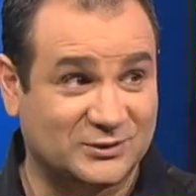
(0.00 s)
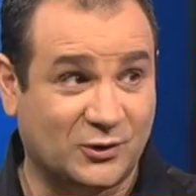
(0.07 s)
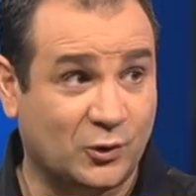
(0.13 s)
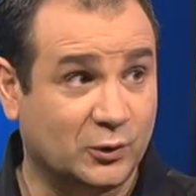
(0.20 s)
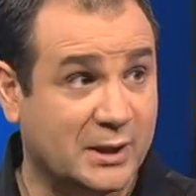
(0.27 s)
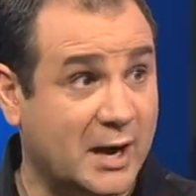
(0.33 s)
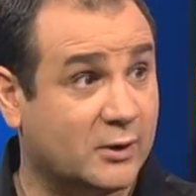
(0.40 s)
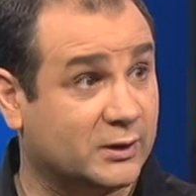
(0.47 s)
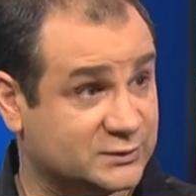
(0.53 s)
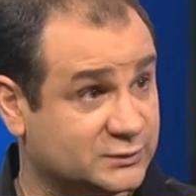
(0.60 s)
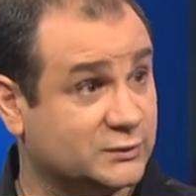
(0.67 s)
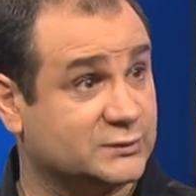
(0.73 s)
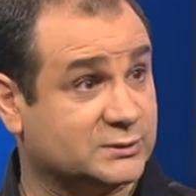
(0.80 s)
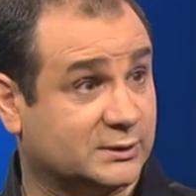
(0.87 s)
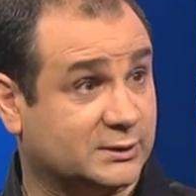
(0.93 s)
whole hour,
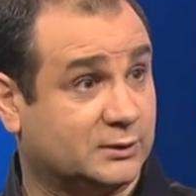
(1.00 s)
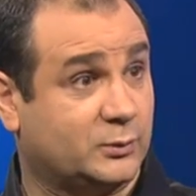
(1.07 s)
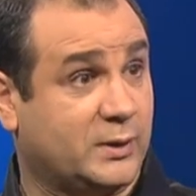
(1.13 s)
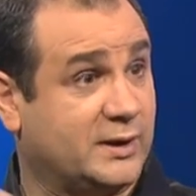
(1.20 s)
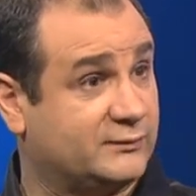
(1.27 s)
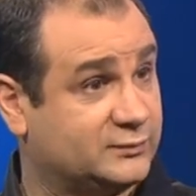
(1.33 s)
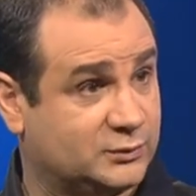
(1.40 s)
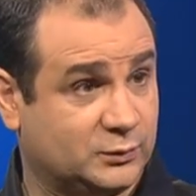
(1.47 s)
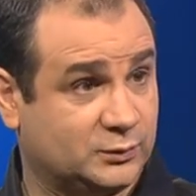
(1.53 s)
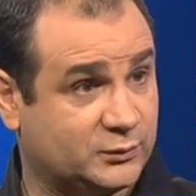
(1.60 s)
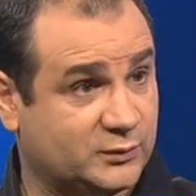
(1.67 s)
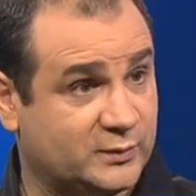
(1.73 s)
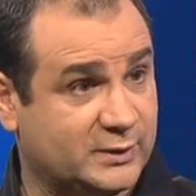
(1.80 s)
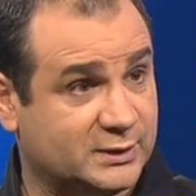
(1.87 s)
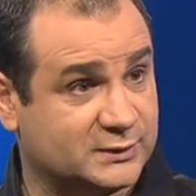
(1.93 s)
seriously. Do we have two or
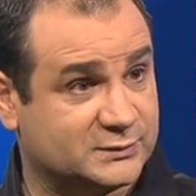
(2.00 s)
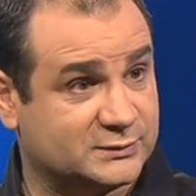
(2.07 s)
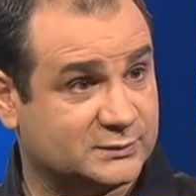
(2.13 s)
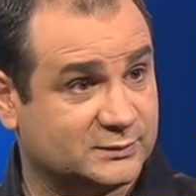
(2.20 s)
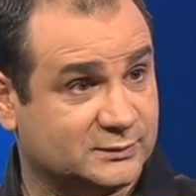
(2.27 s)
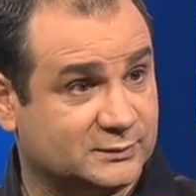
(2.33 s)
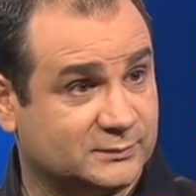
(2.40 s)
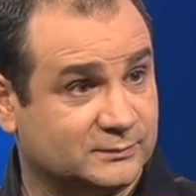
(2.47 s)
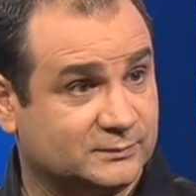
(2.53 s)
three minutes? Uh, we got